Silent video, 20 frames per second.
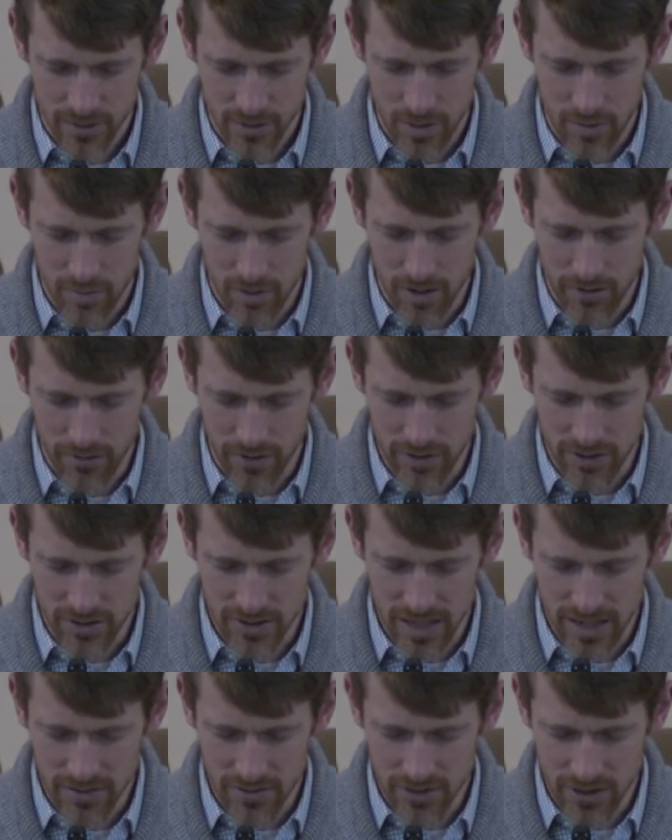We pray for your
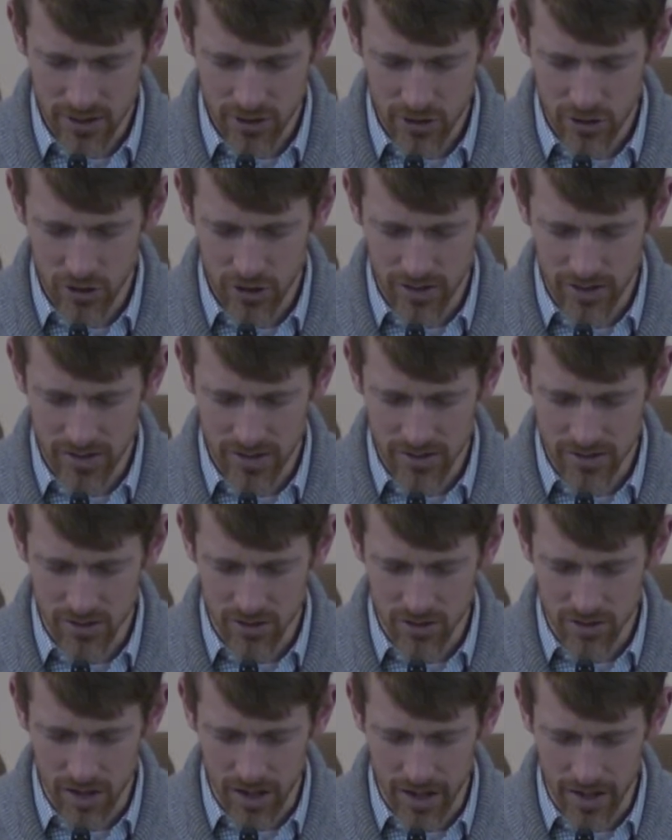safety and your goodness in
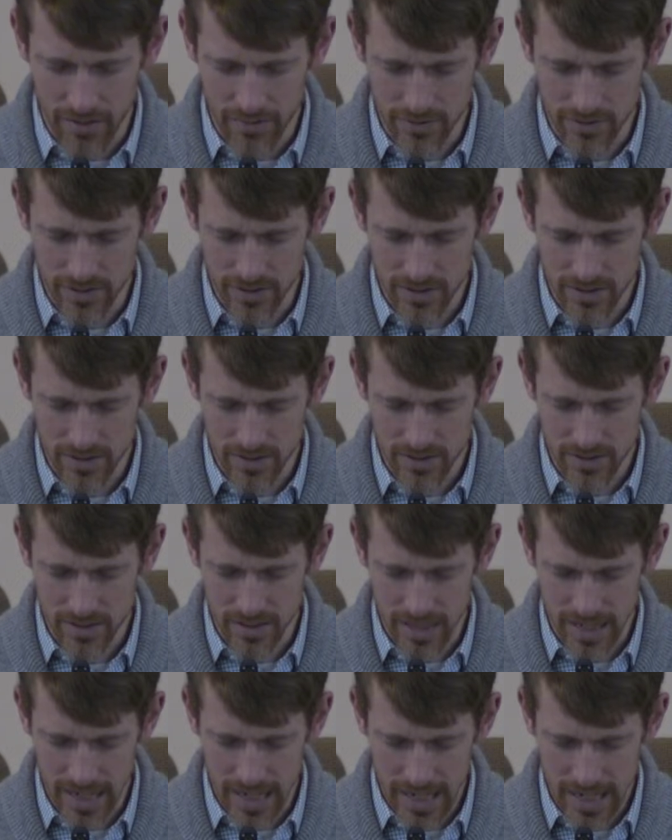our lives
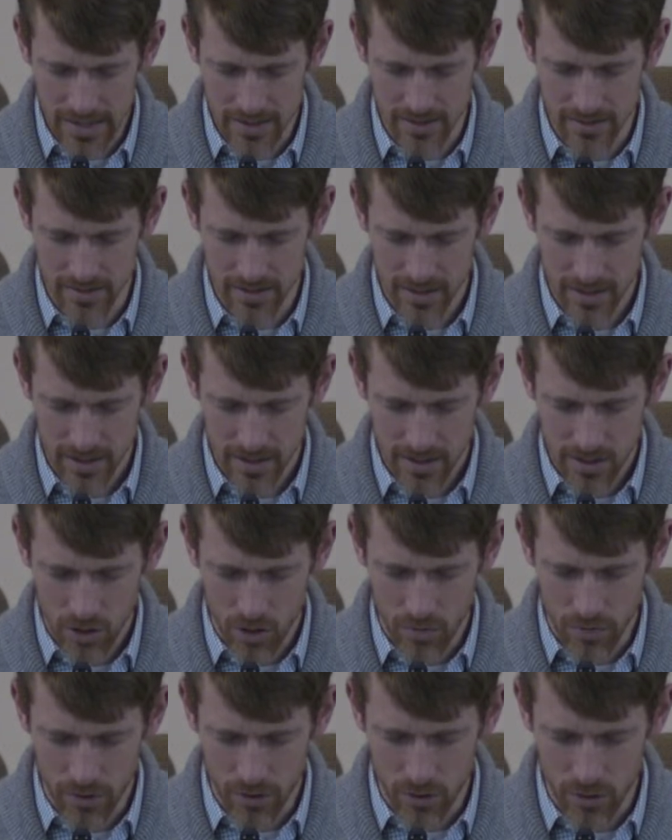today and
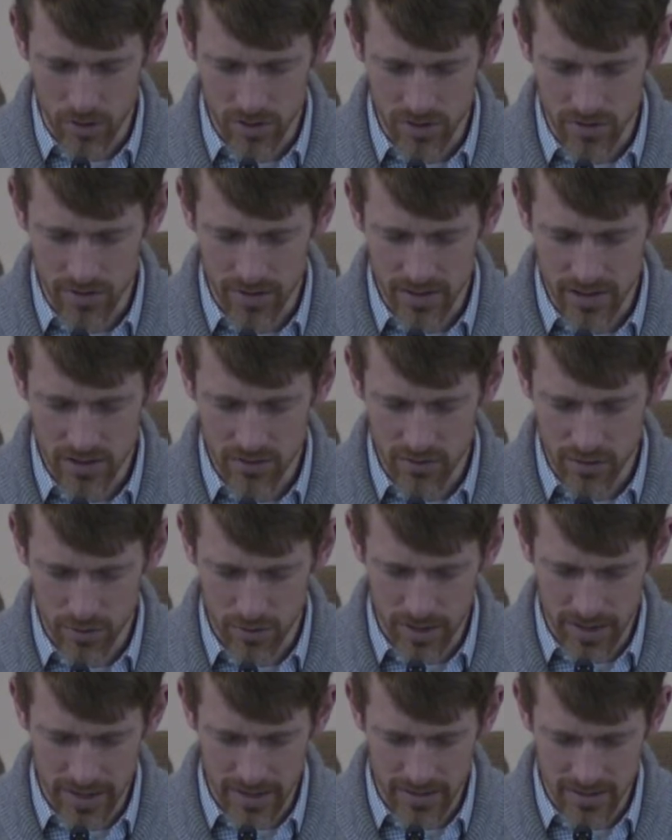over the course of the next few
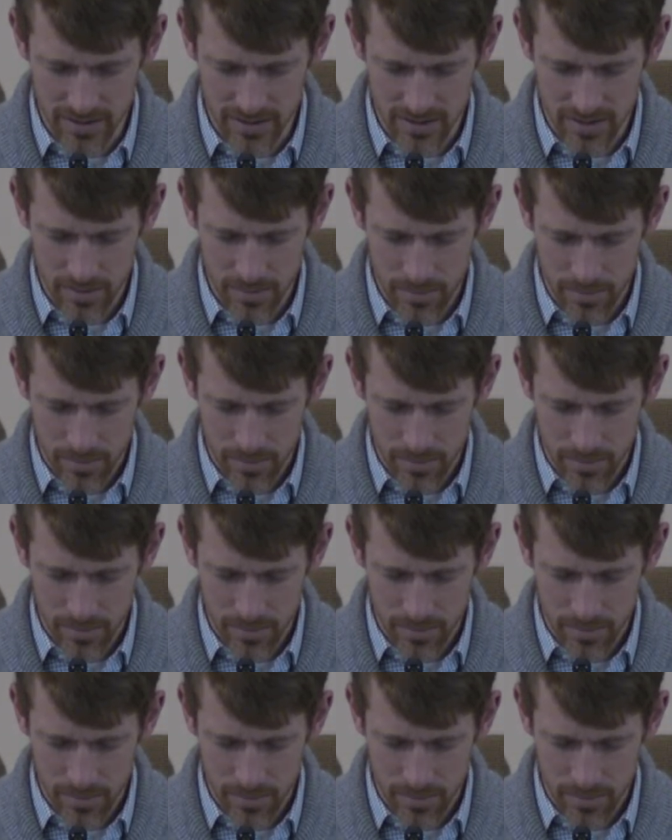days.